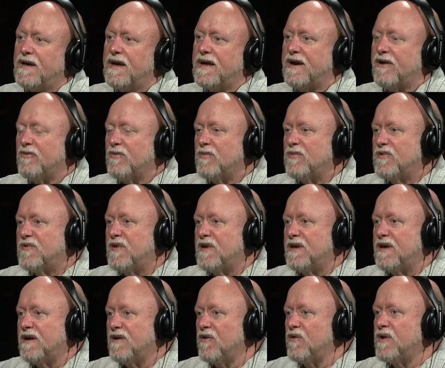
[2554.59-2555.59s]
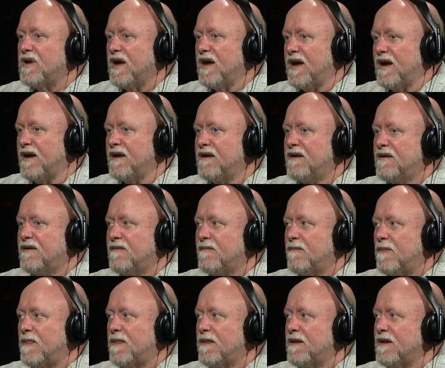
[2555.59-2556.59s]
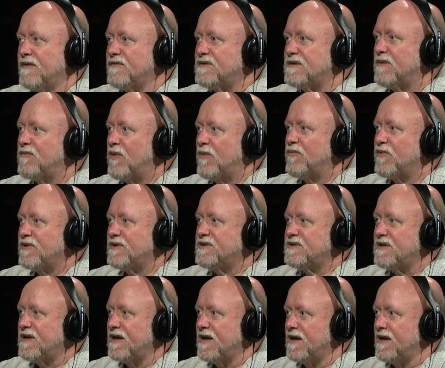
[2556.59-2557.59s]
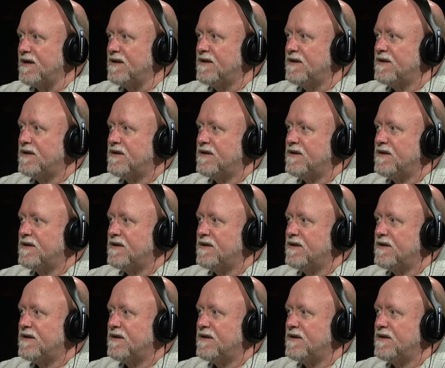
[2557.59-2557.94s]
And I remember thinking, okay, if someone were to say,